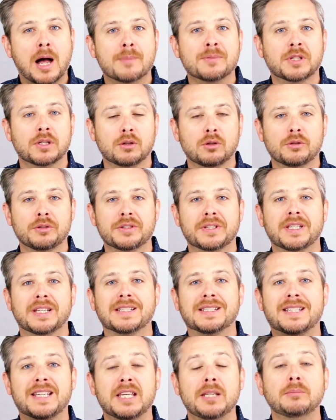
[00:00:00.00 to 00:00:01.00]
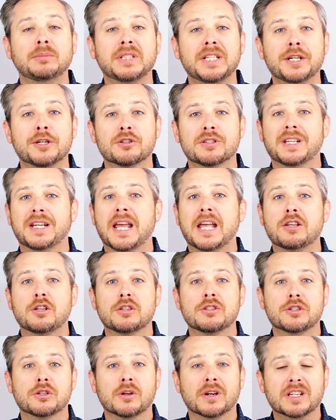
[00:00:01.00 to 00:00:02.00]
obstacles that team leaders and
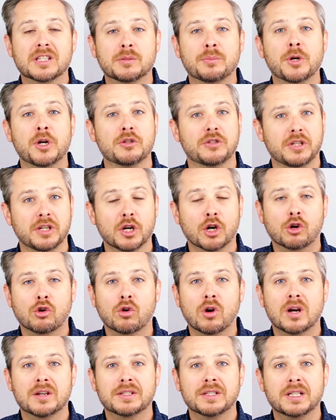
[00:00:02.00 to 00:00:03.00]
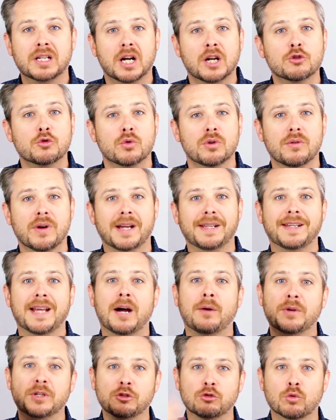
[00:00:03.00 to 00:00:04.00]
agents are experiencing across the country right
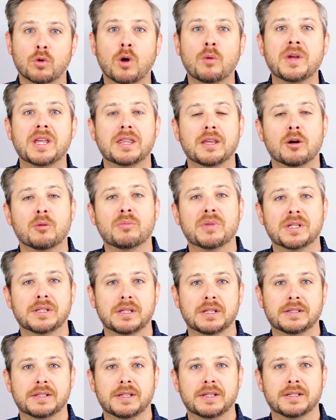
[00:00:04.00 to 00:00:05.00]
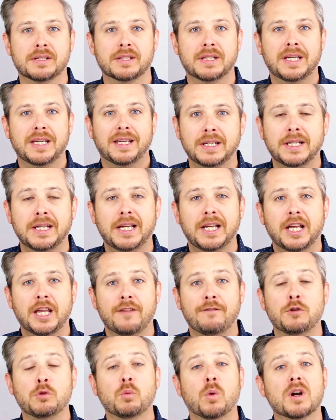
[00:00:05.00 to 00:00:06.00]
now in growing their businesses.
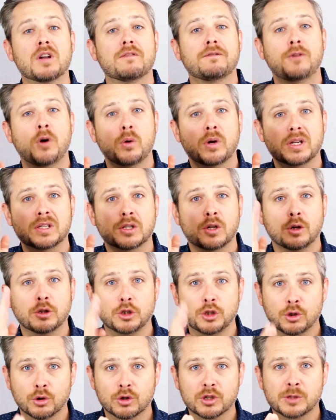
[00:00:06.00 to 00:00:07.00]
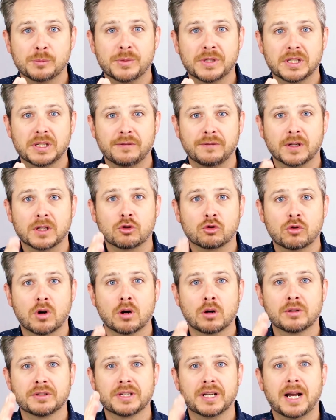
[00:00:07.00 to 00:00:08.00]
If you want to focus on your specific
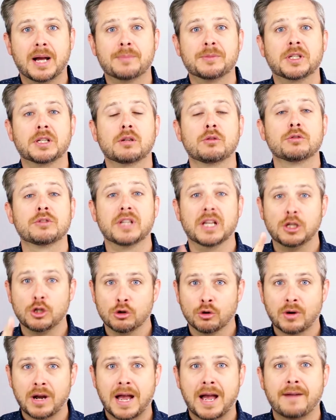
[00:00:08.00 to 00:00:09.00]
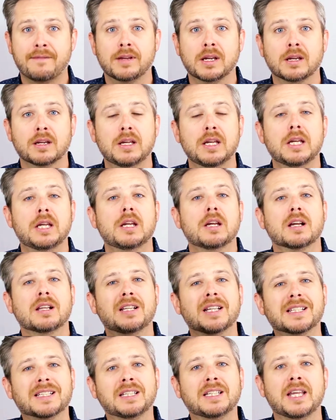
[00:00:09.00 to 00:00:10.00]
struggles and obstacles that you're having,
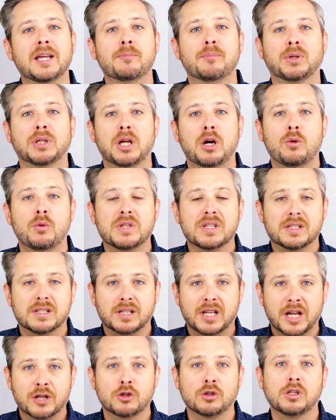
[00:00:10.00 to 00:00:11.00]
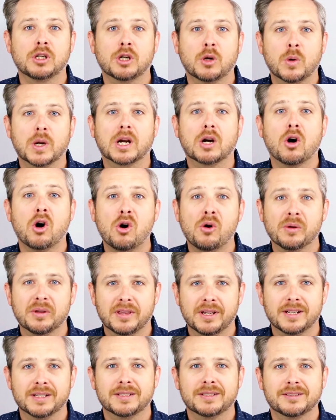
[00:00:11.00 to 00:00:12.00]
click the link below and schedule a quick call
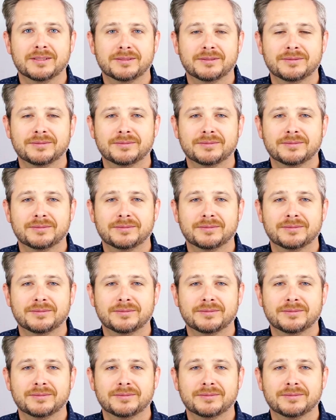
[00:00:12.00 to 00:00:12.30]
with us.